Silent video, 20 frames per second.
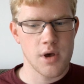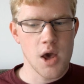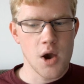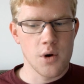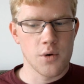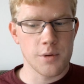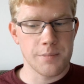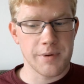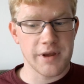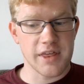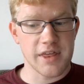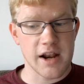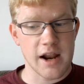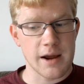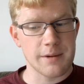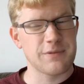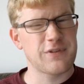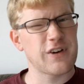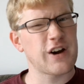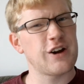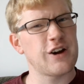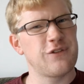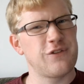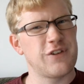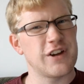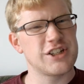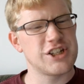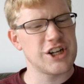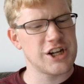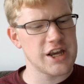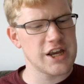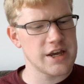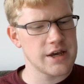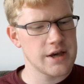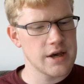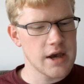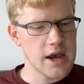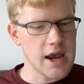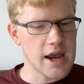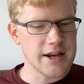would be that I'm very fidgety
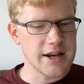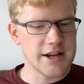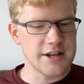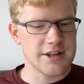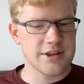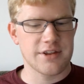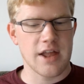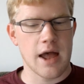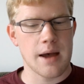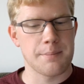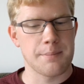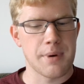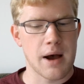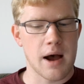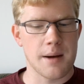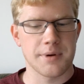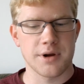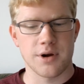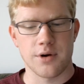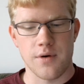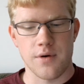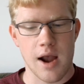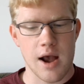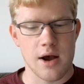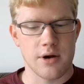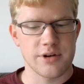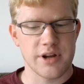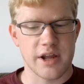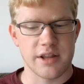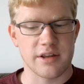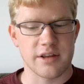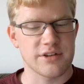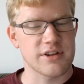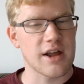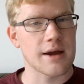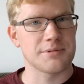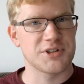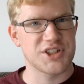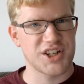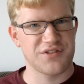and need to stop bobbing around and to
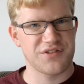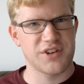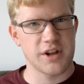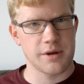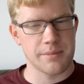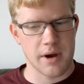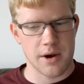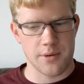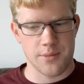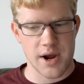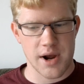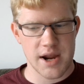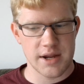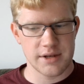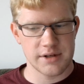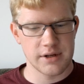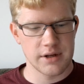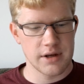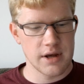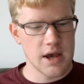stop shifting my weight.